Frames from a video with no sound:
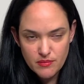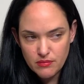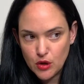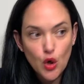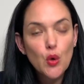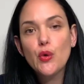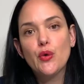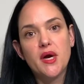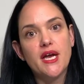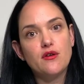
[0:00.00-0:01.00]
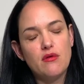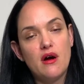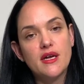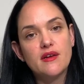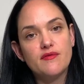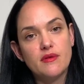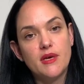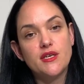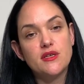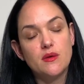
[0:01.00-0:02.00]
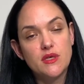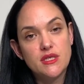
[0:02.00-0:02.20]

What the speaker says: low-grade chronic inflammation that we